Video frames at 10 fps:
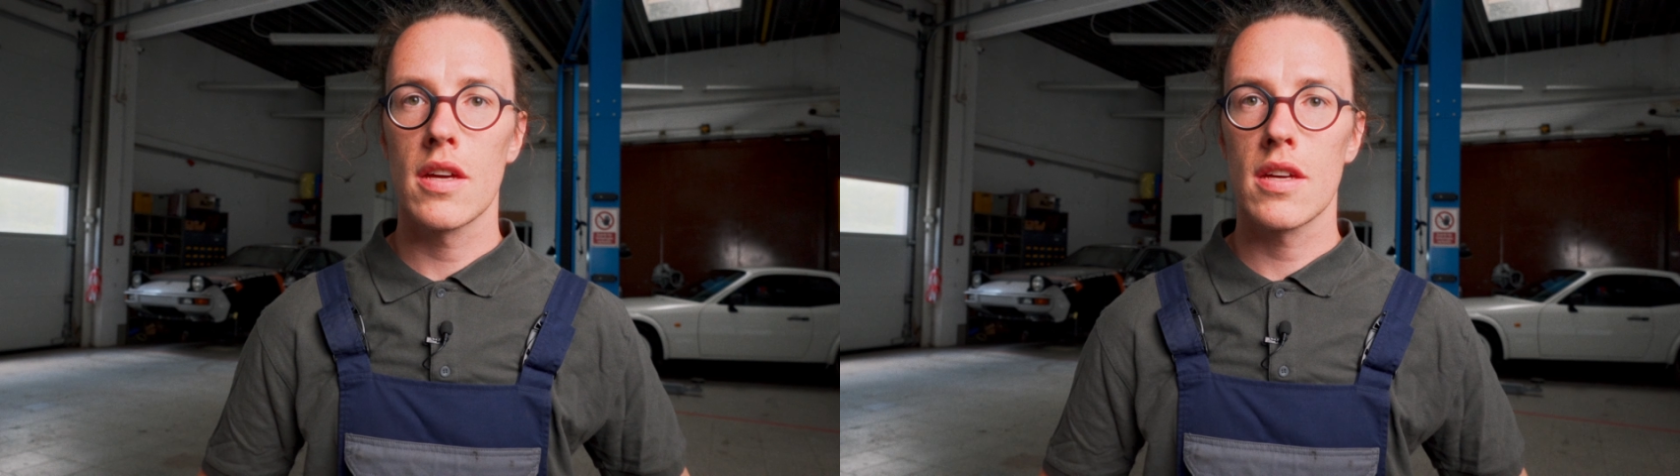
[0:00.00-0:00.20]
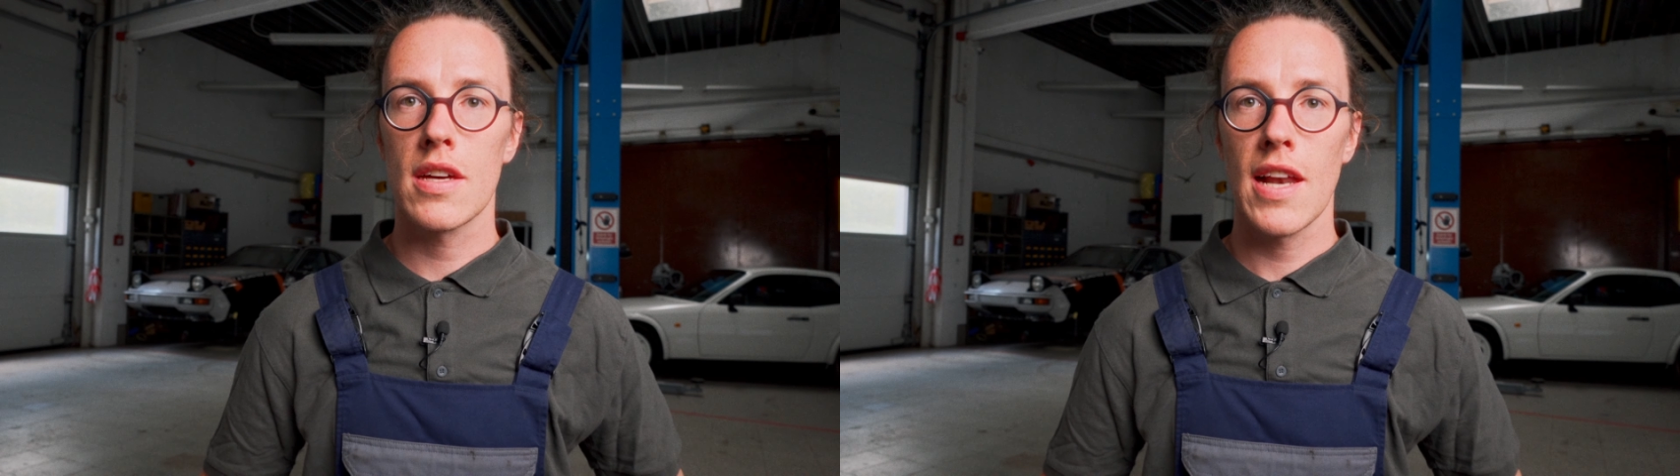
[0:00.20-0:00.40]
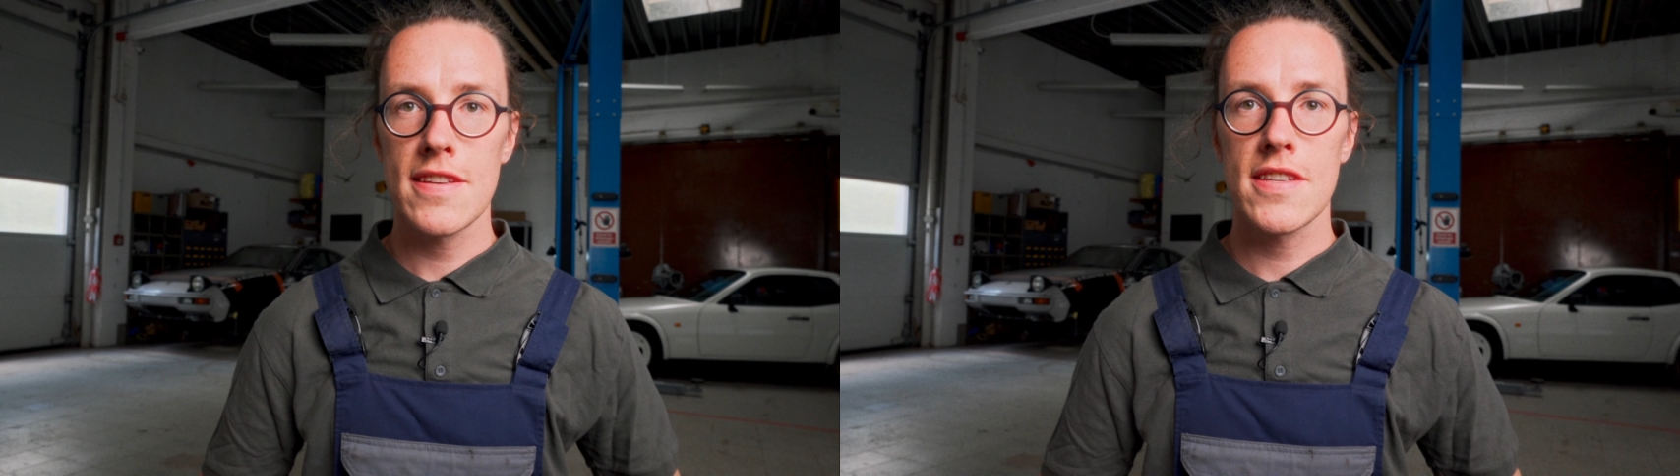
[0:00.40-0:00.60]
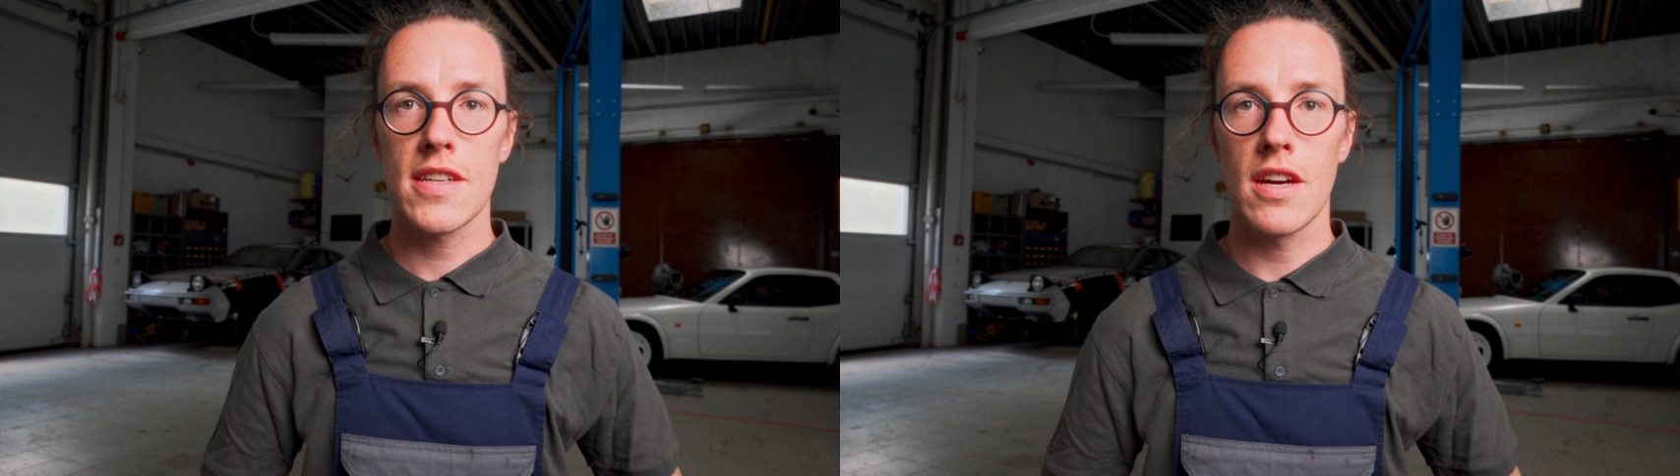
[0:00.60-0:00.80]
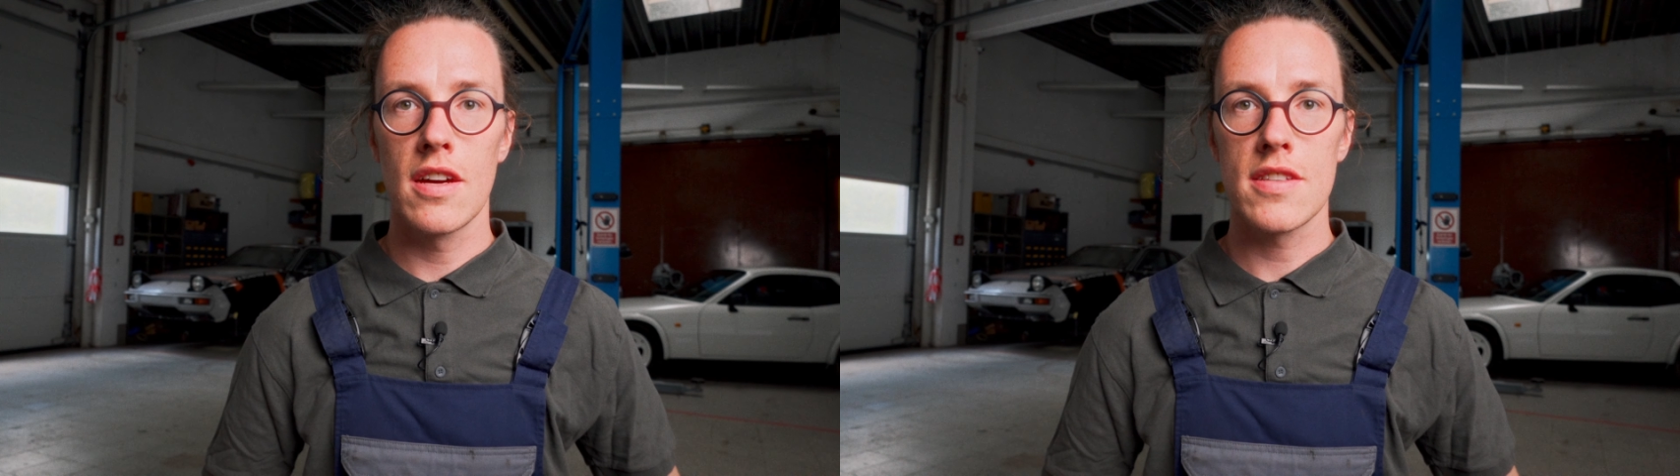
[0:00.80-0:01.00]
Classic
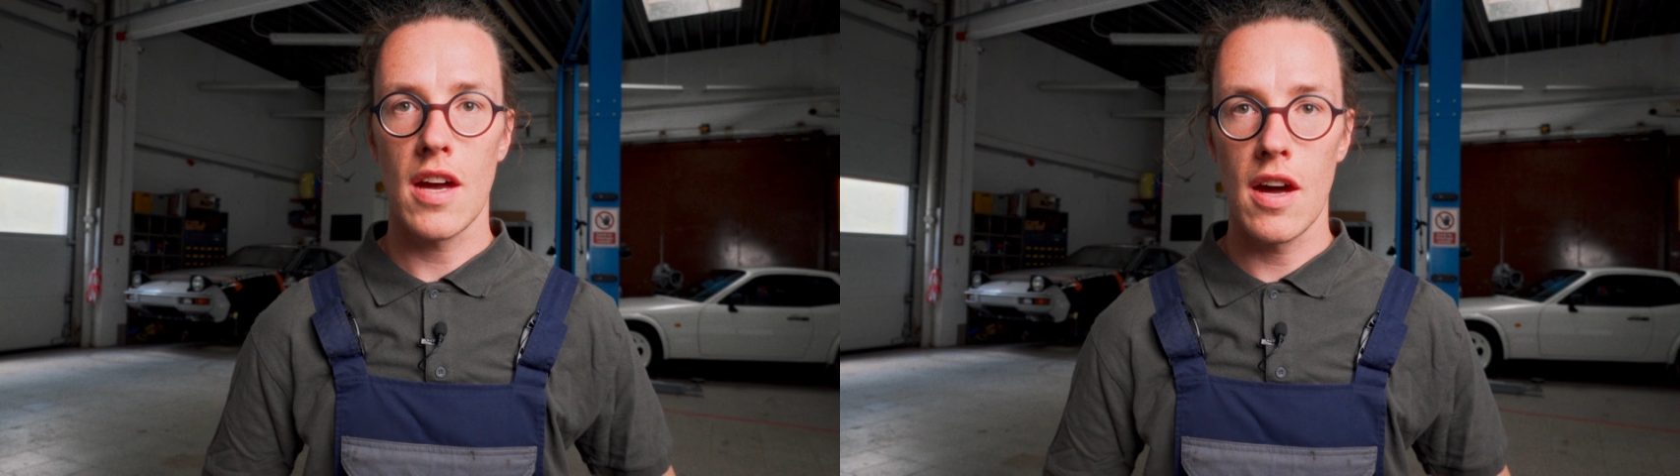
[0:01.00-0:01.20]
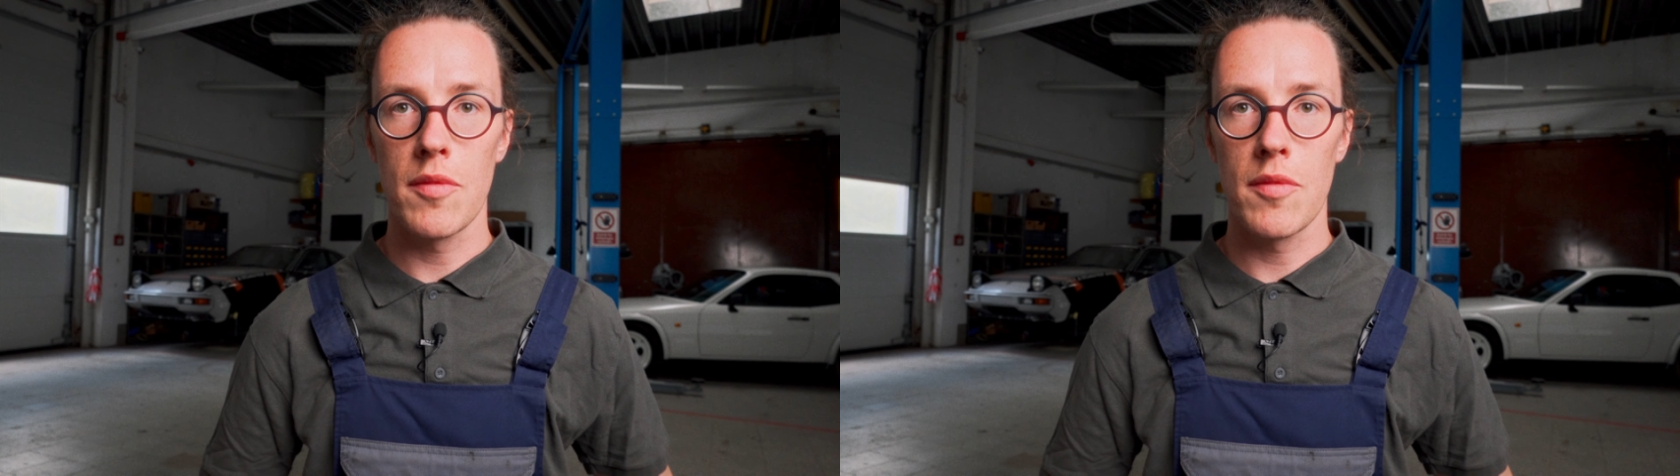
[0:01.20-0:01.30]
cars are